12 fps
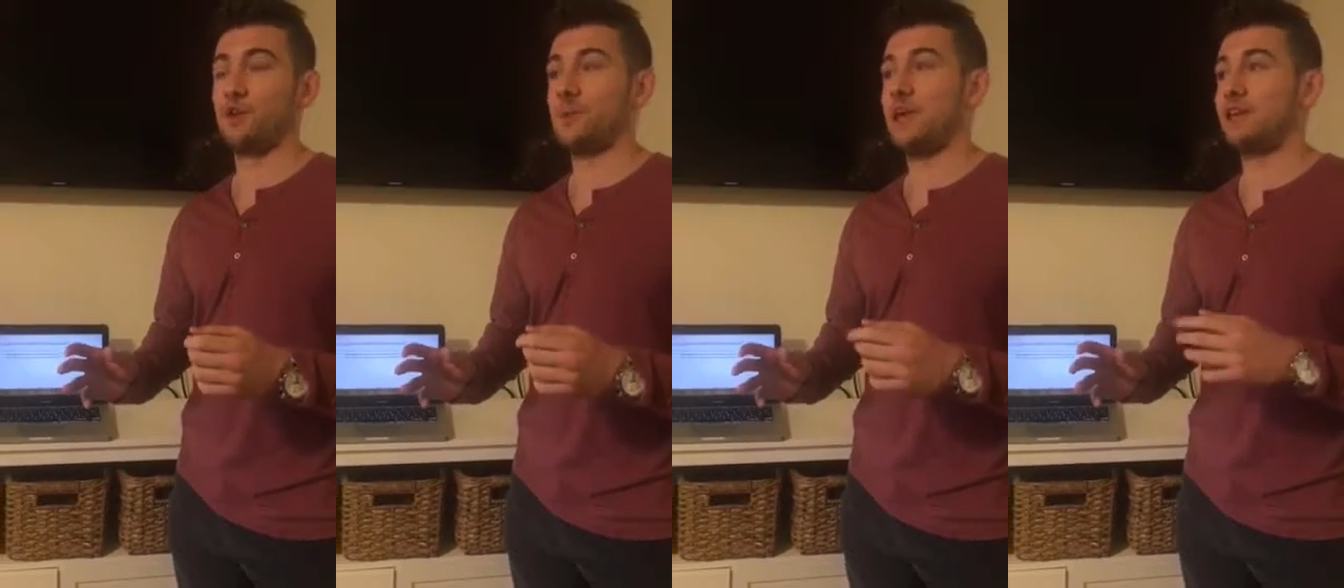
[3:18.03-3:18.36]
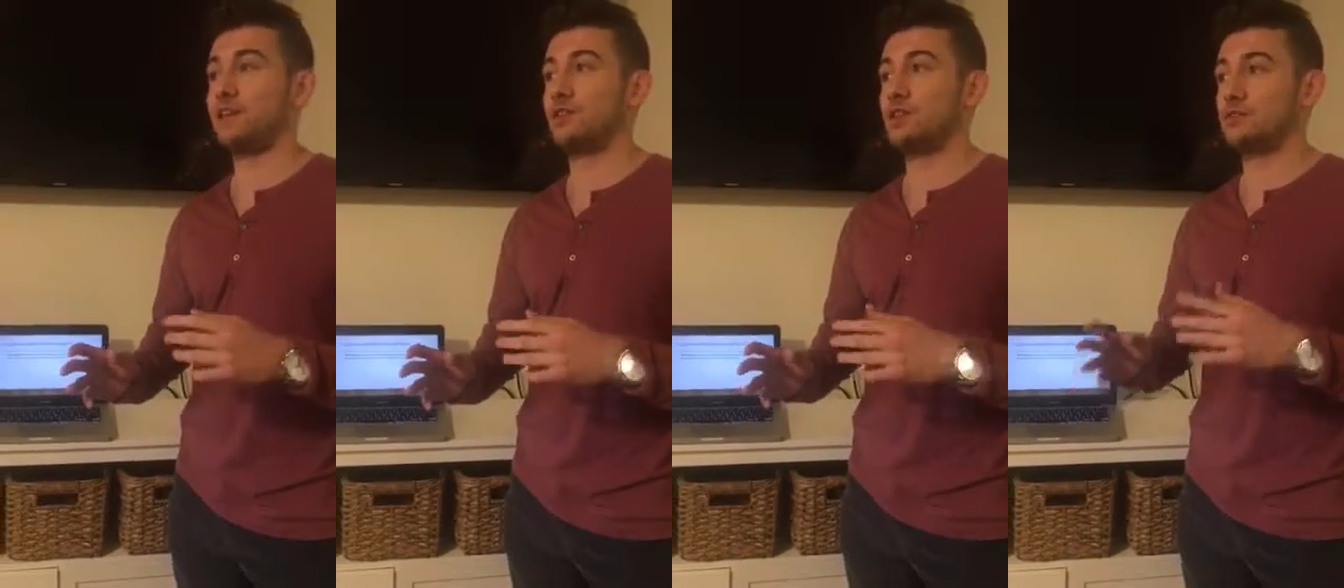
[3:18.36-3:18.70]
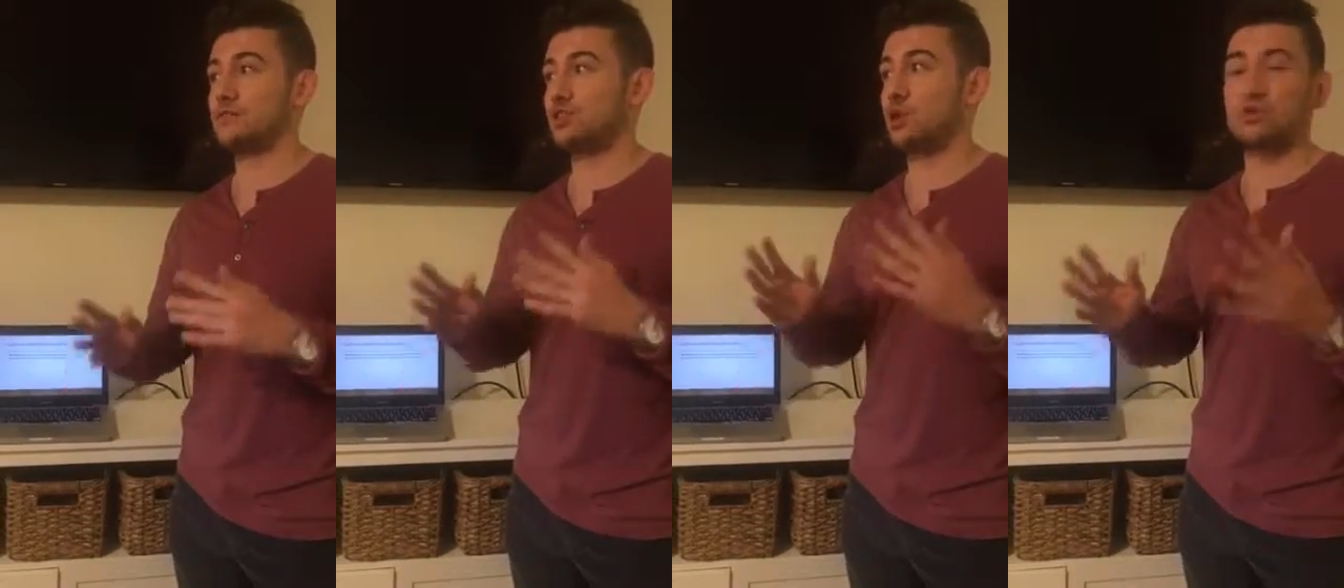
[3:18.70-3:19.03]
painted their
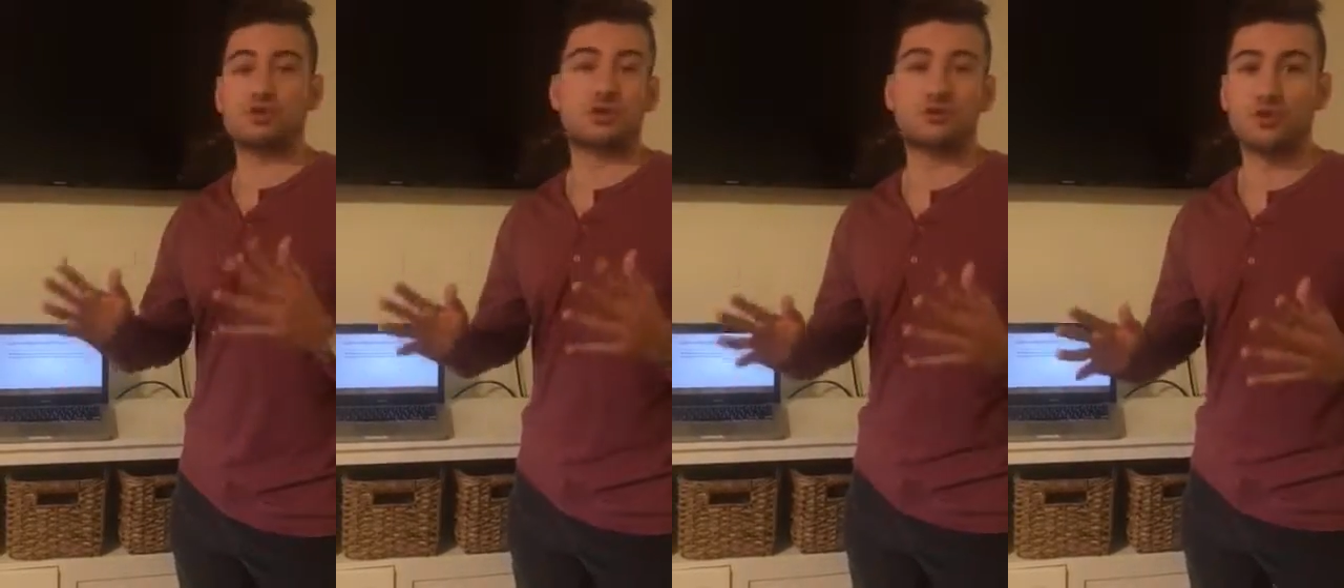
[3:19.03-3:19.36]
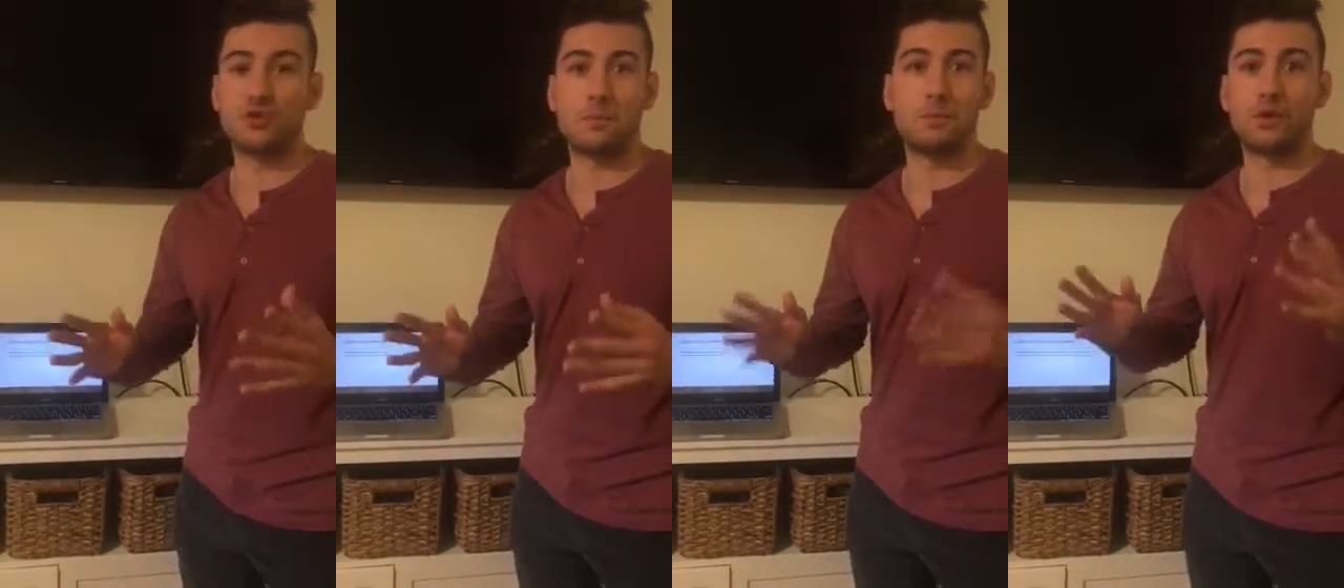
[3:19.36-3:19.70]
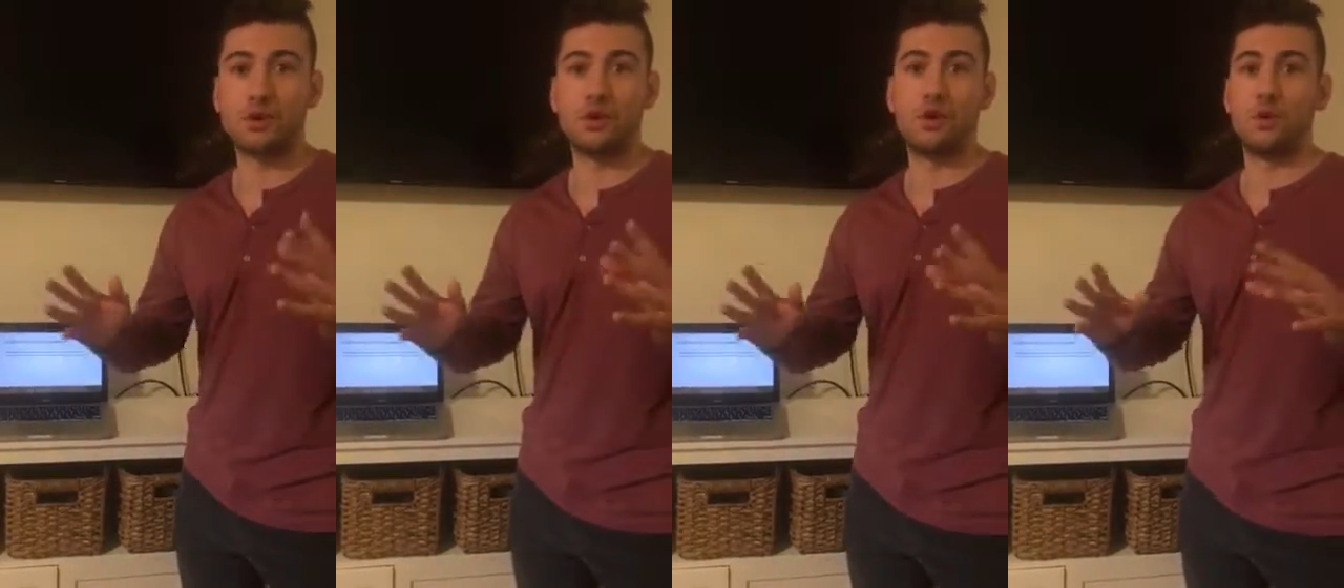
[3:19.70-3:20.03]
children's room
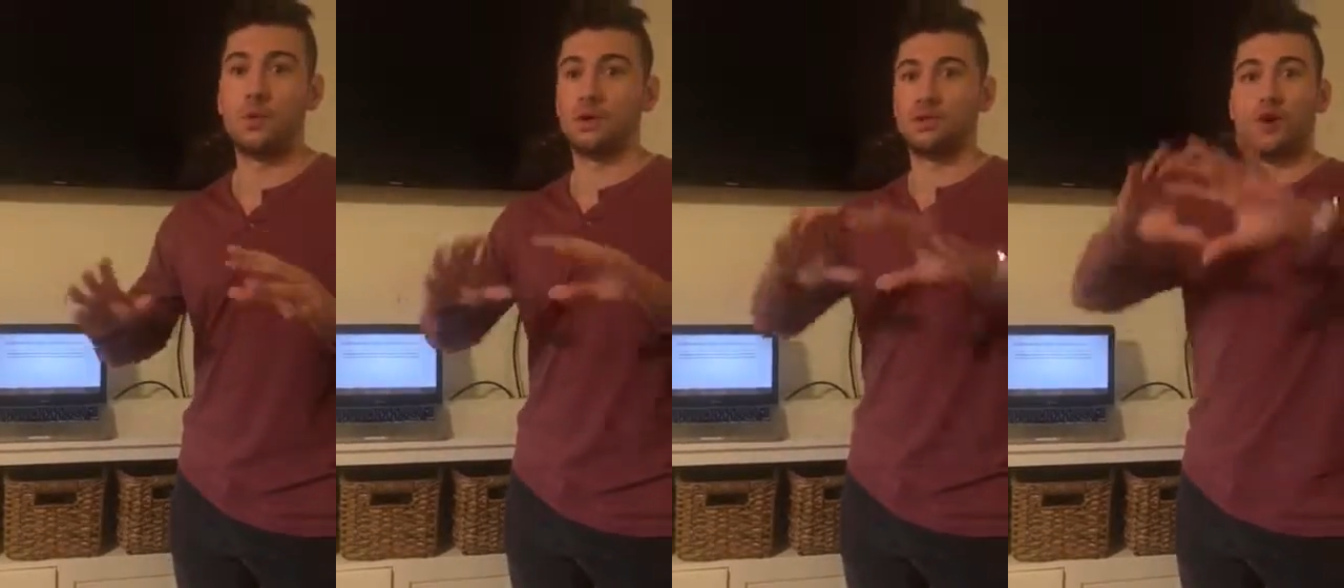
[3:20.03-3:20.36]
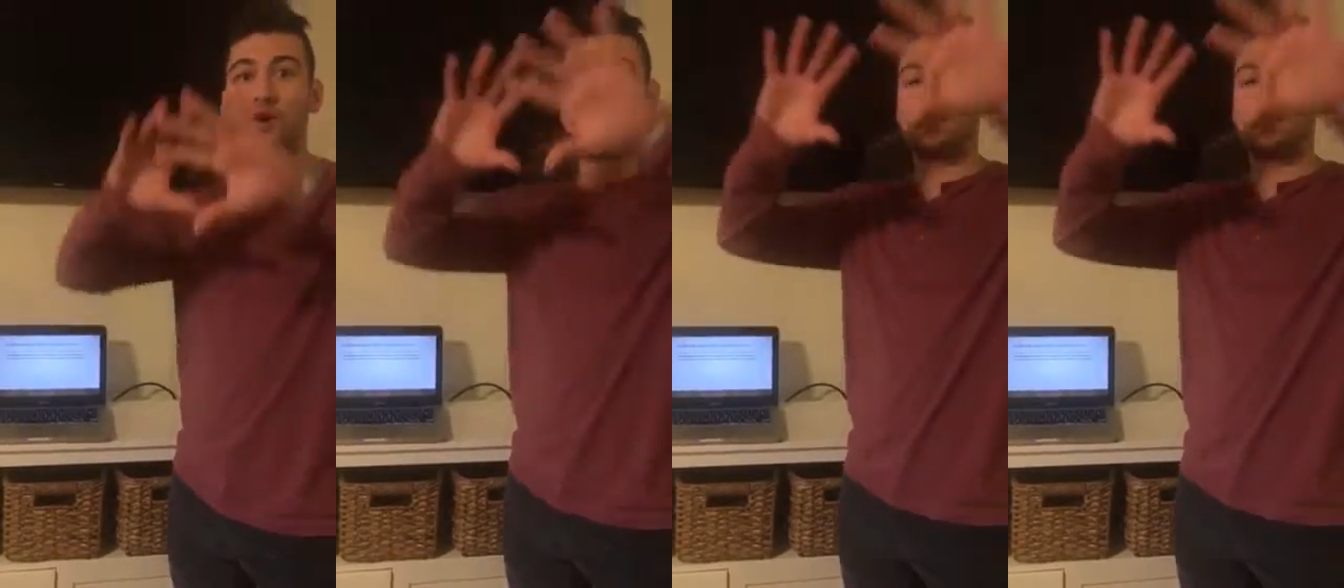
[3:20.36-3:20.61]
blue with all